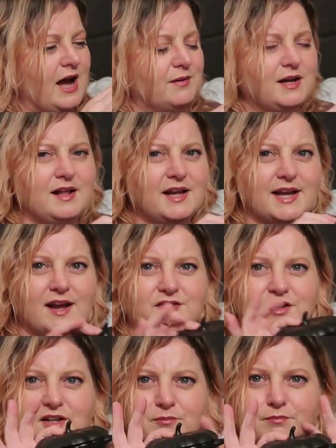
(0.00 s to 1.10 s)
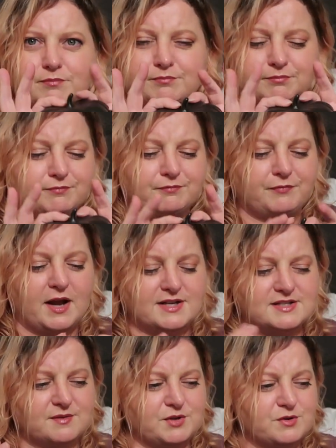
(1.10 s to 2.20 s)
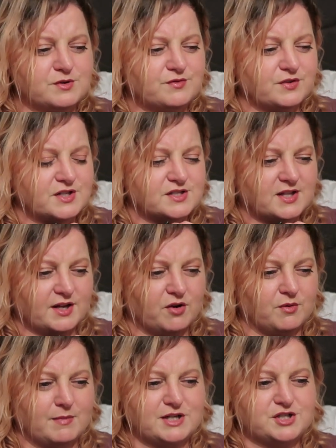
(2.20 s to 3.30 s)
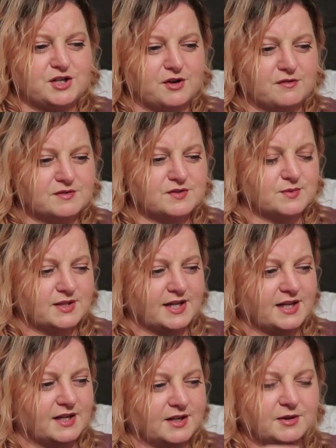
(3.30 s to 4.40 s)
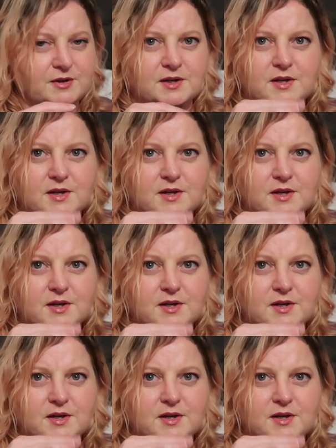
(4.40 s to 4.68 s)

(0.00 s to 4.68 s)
I'm gonna like have to find some use for this like on my shelves with like a